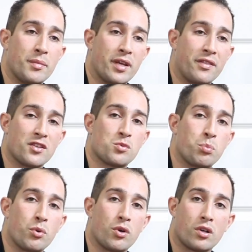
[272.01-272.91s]
in this
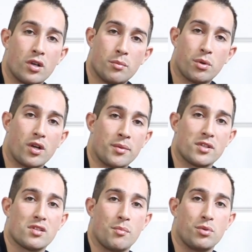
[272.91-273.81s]
book, Becoming a
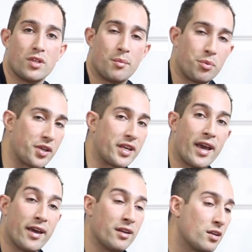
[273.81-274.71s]
Supple Leopard,
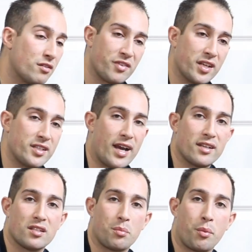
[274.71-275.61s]
again,
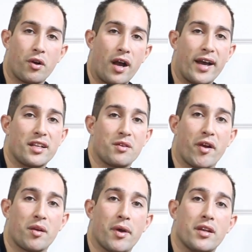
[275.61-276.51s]
fantastic book, highly
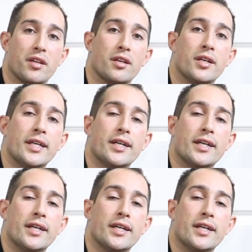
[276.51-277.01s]
recommend it.